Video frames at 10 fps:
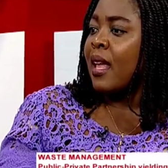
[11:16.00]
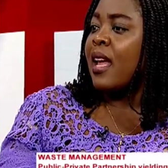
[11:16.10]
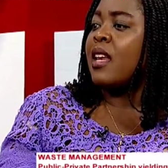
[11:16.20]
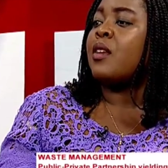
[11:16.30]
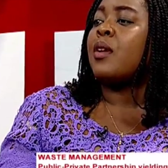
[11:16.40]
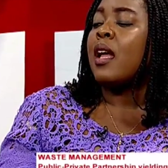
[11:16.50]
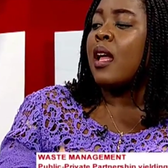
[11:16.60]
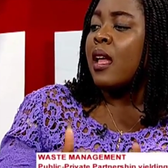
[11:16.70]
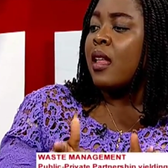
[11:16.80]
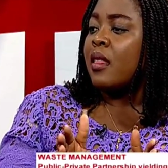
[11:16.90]
And
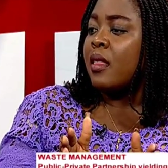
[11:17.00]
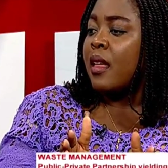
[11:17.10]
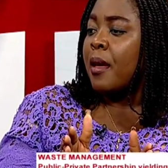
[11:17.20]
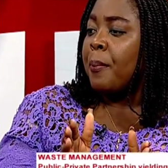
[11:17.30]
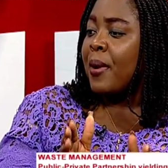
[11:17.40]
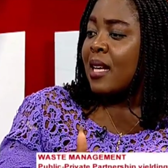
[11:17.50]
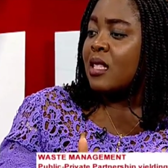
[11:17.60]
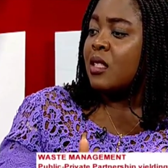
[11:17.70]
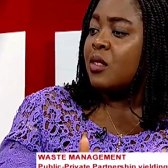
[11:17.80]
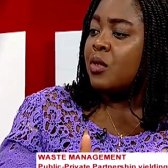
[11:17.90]
in the
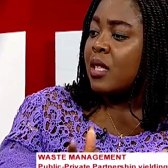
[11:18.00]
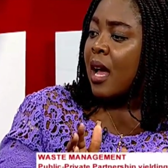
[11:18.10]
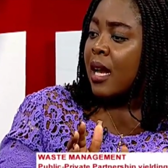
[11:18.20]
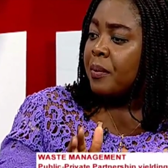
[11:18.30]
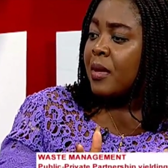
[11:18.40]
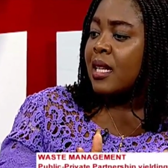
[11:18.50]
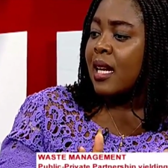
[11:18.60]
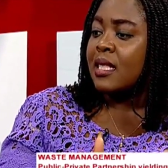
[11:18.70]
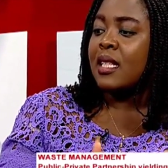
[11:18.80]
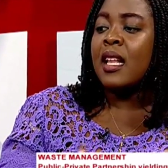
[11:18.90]
past, you would admit
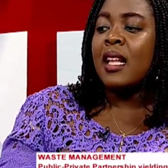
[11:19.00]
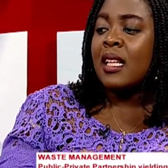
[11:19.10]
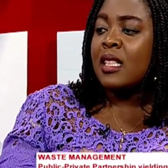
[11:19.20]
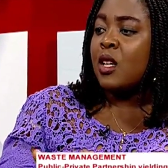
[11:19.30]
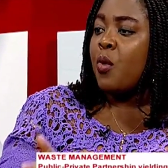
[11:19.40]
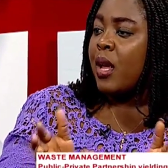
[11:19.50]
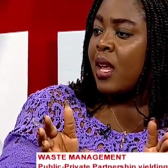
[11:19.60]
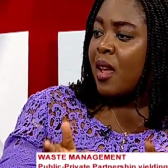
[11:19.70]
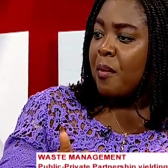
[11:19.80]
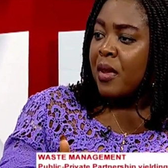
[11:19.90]
that, so we
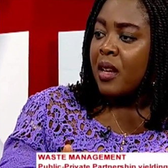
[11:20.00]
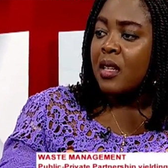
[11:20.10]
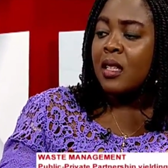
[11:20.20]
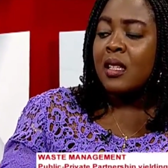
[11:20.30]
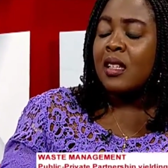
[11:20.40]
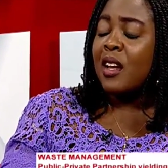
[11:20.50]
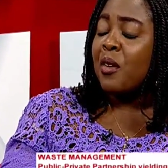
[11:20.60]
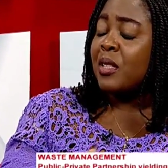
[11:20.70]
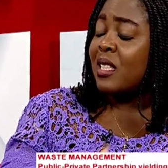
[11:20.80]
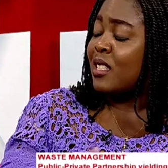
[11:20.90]
came in,
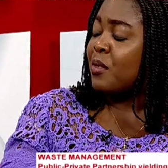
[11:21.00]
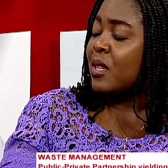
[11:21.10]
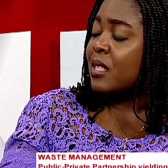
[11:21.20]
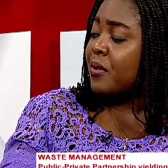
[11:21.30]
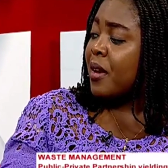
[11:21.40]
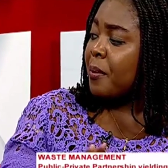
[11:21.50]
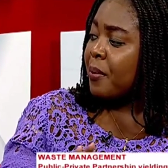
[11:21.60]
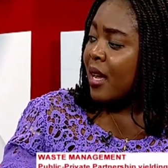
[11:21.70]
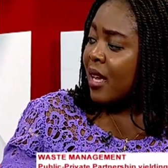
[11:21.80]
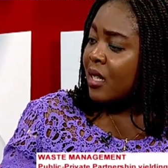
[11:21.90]
the city was very
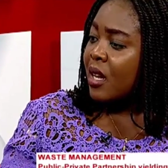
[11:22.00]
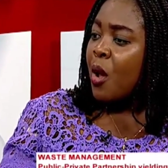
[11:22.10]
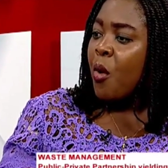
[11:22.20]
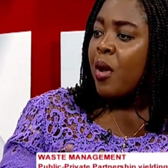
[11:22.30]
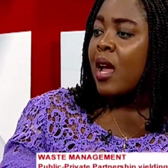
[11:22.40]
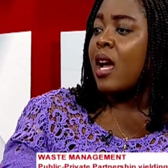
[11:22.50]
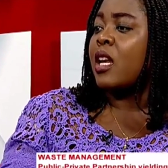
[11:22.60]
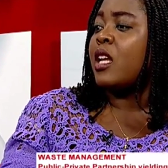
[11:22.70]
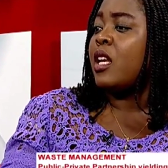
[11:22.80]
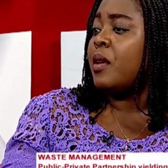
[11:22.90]
bad, we
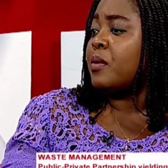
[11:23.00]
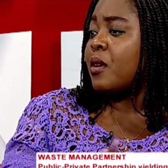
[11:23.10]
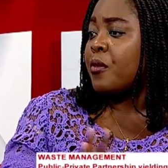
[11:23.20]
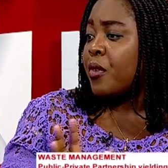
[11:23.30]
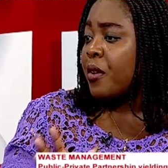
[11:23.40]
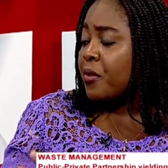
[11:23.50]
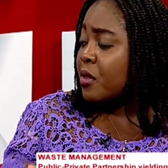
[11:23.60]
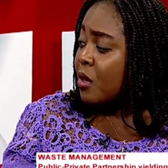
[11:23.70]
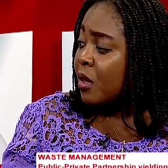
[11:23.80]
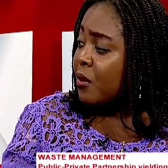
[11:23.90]
had heaps of
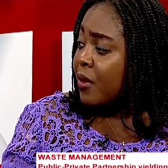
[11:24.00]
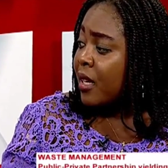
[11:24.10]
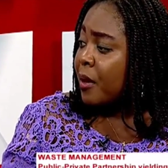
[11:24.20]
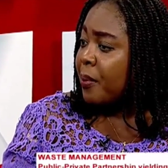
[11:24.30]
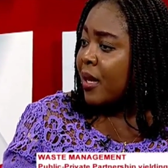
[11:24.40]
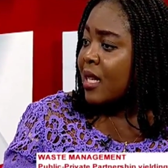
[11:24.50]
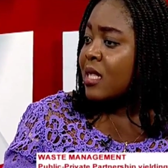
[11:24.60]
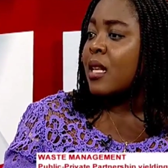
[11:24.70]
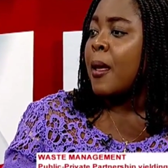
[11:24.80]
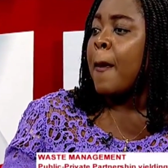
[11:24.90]
refuse all over the place,